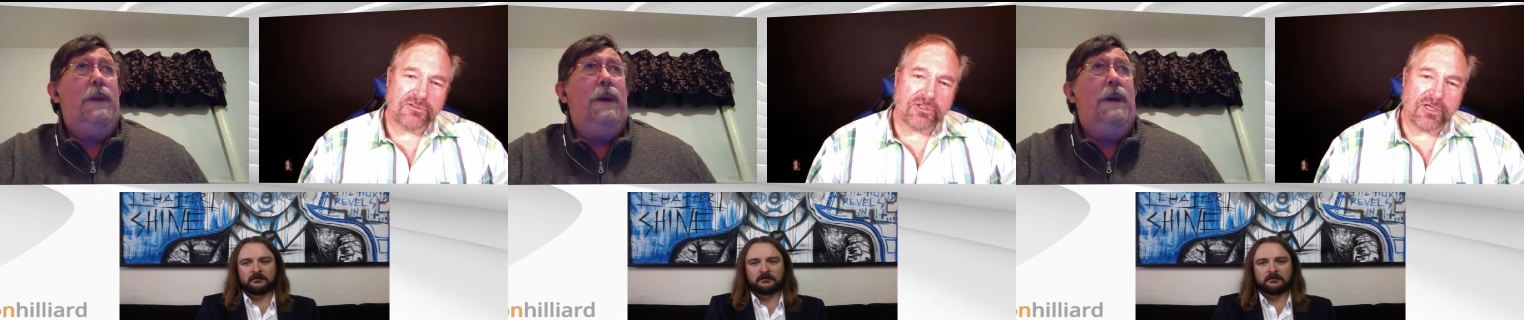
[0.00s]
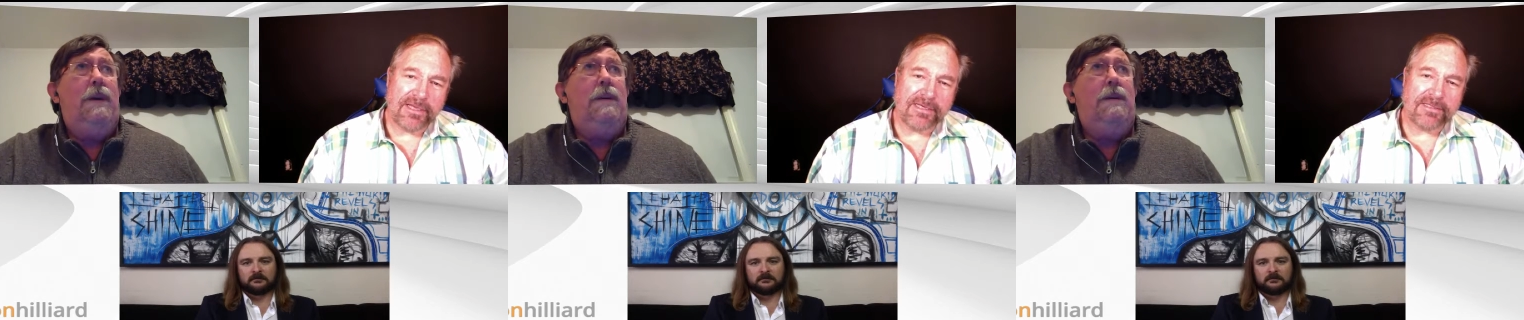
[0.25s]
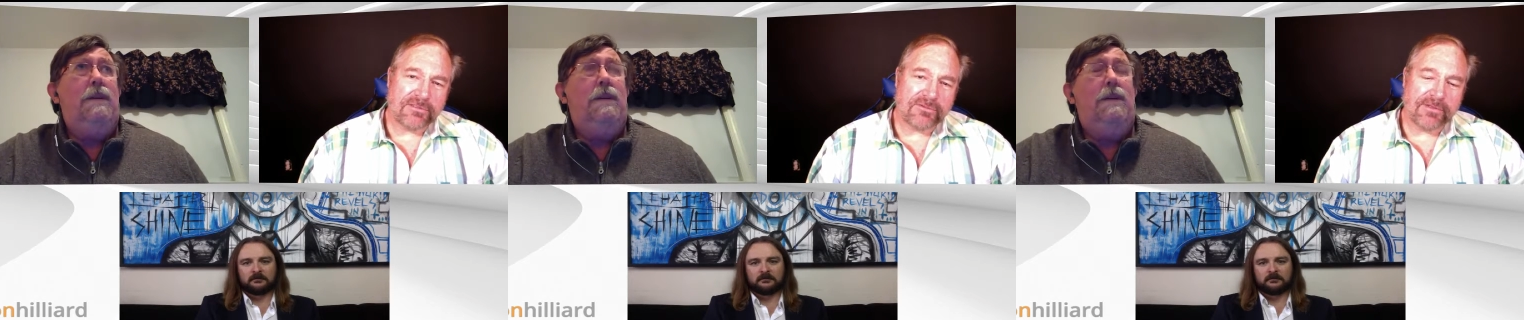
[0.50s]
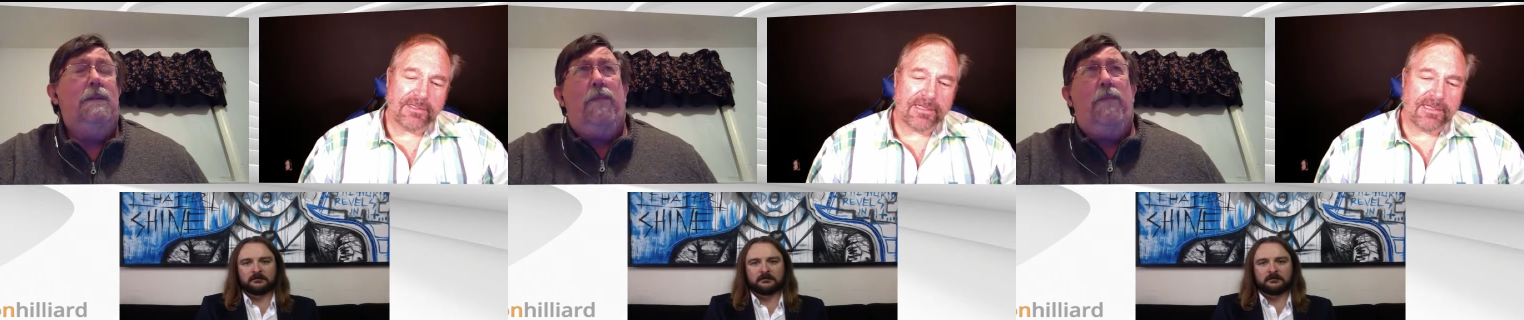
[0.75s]
Speaker 1: and China
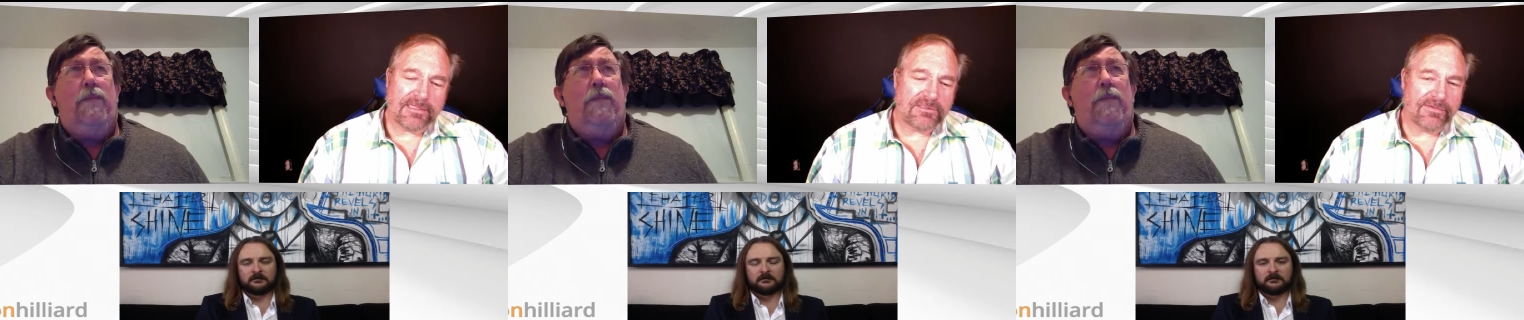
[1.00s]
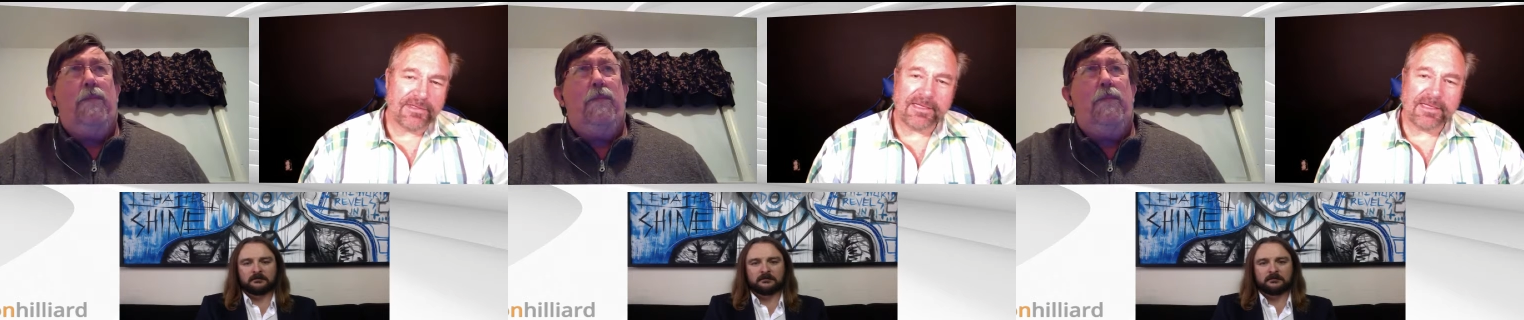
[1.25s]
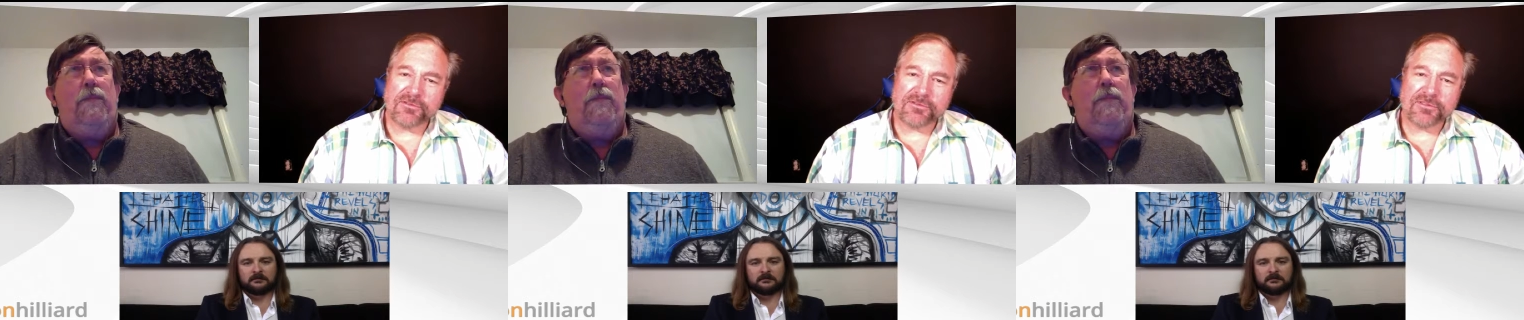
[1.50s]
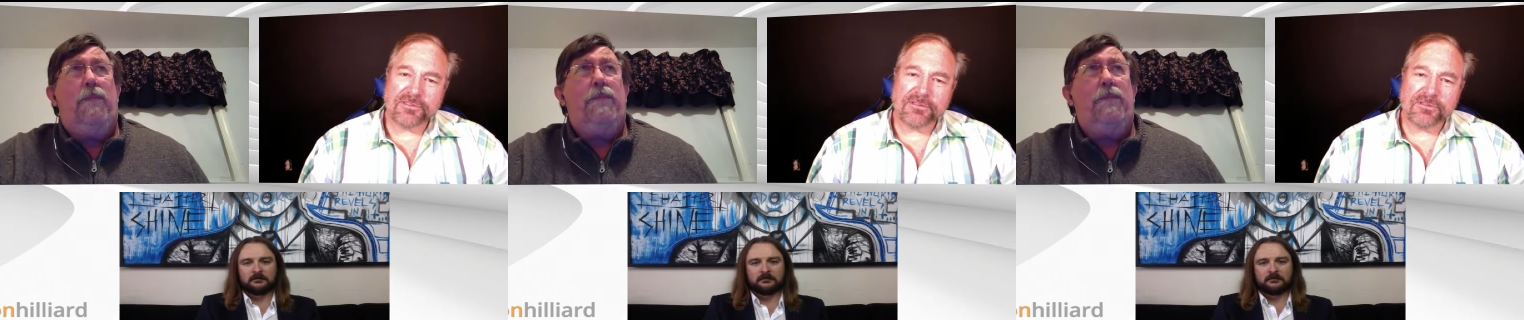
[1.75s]
that's doing cloud
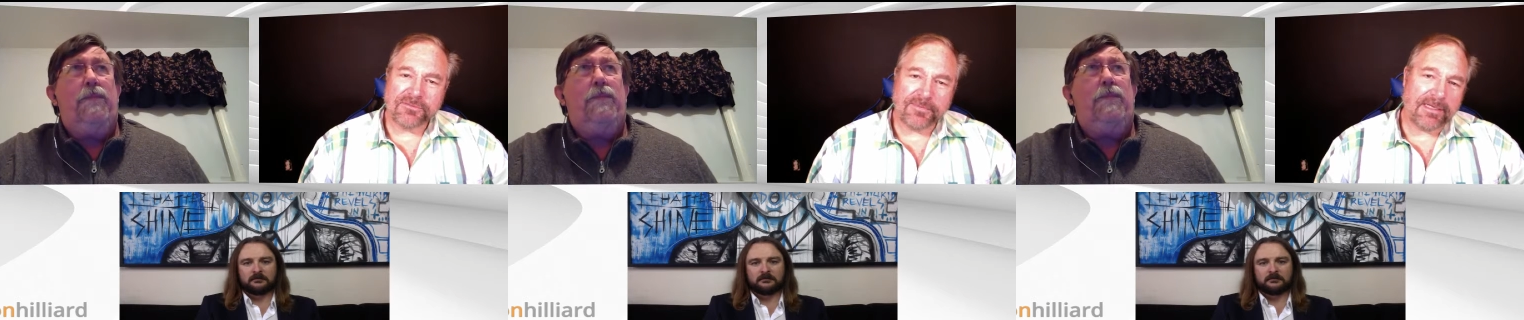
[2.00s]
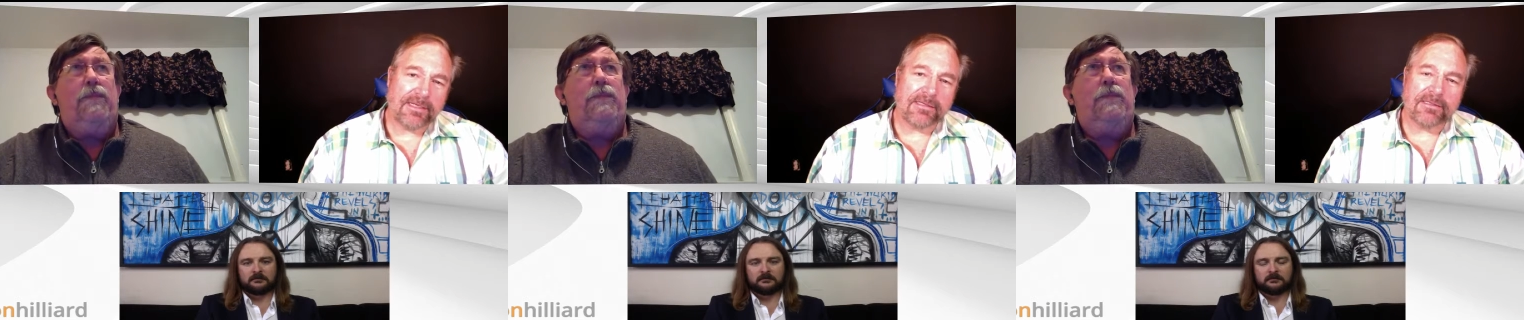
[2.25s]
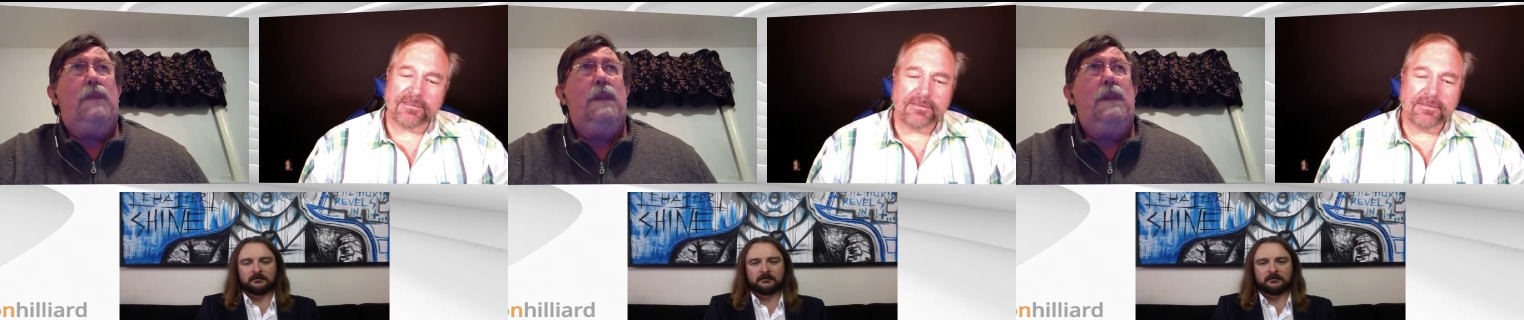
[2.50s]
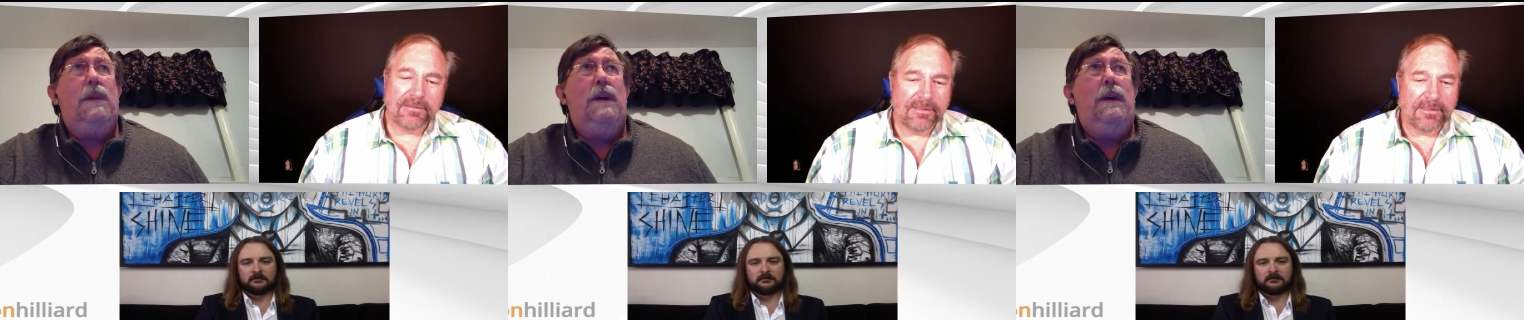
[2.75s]
certification, and Japan
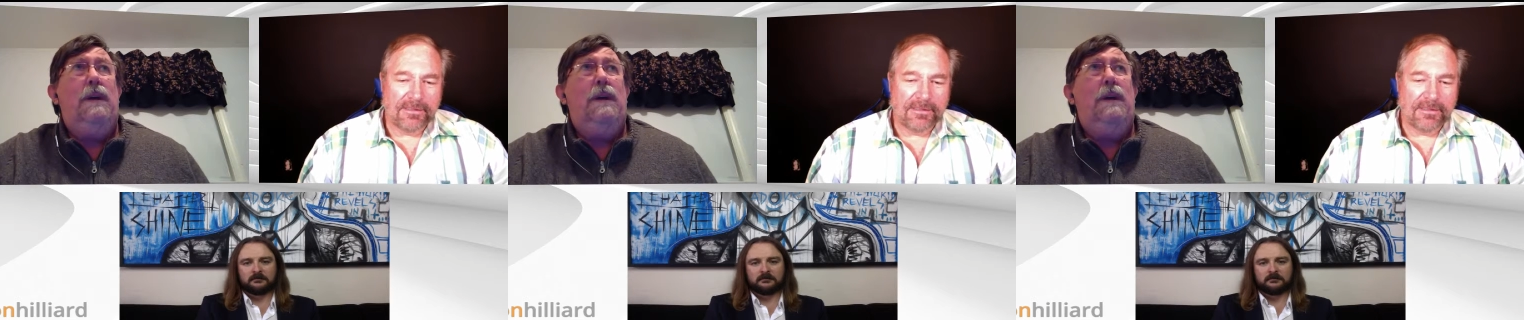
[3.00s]
and